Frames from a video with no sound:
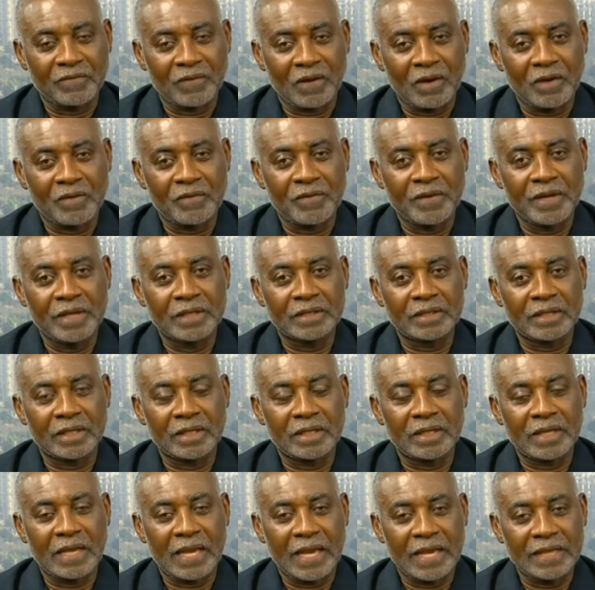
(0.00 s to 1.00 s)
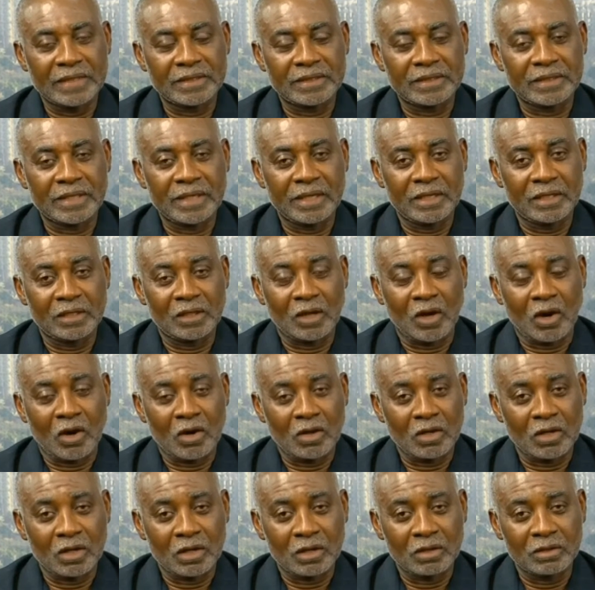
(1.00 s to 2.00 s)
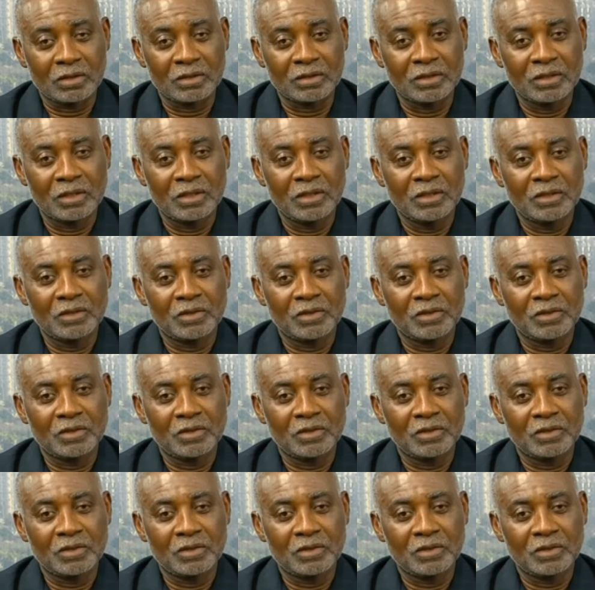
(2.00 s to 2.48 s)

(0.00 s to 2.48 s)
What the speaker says: fundraiser last year in Hong Kong